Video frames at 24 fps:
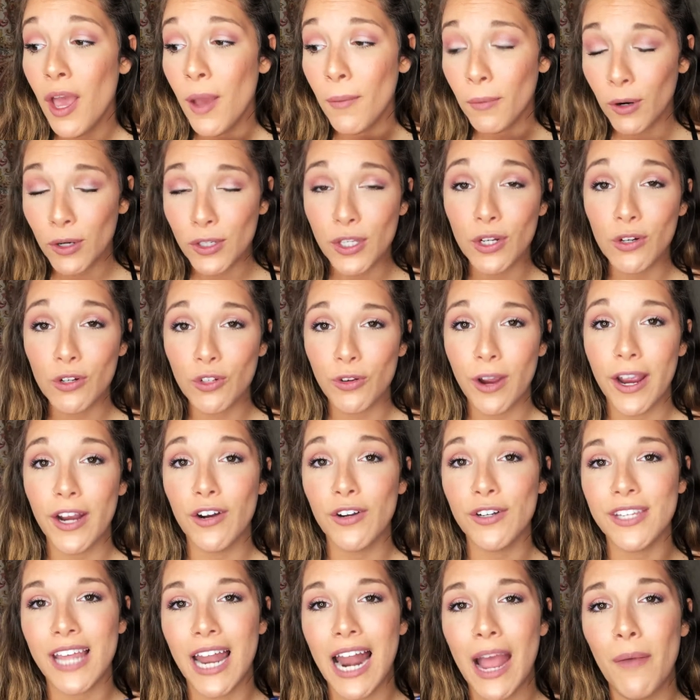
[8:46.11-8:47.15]
personal
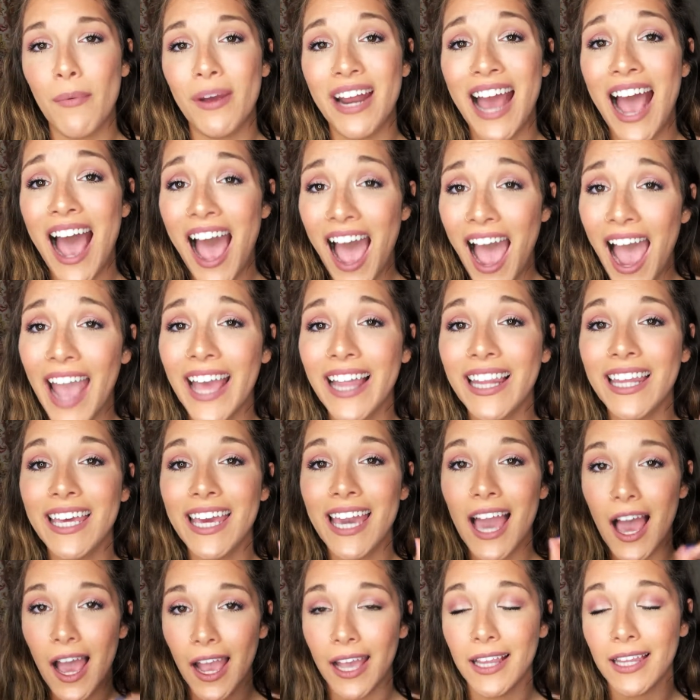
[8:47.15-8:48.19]
trainers that I would
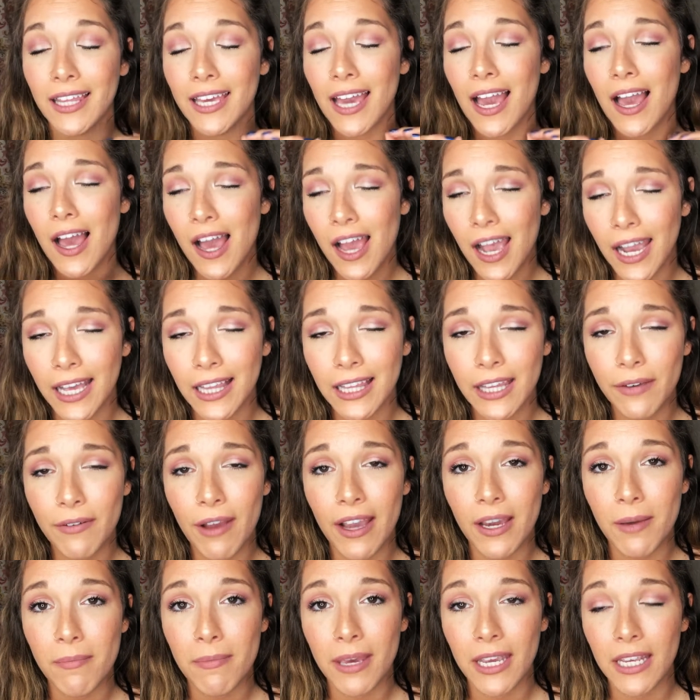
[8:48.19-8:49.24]
highly
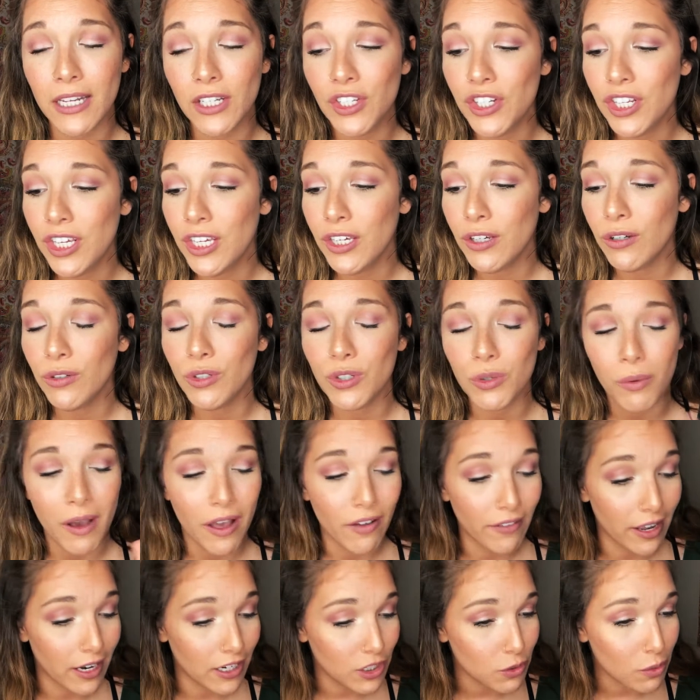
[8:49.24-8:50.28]
recommend to you,
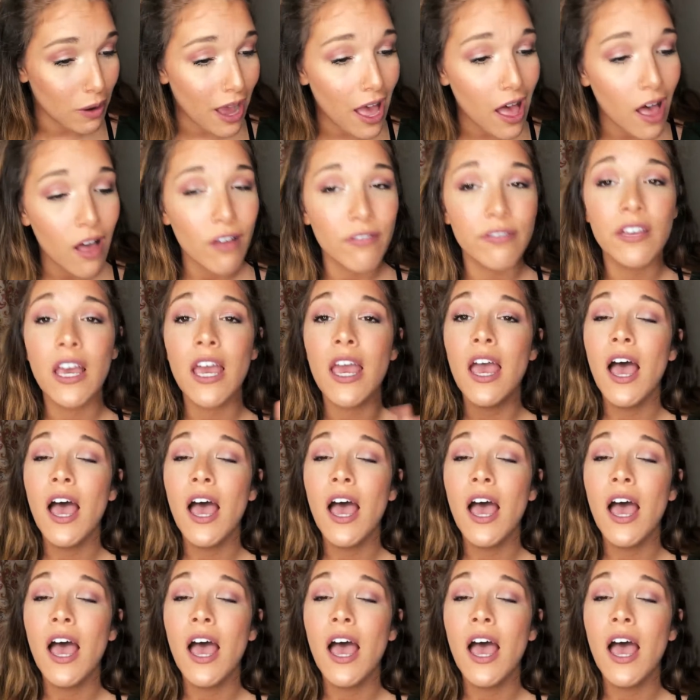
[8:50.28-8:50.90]
12 out of 12.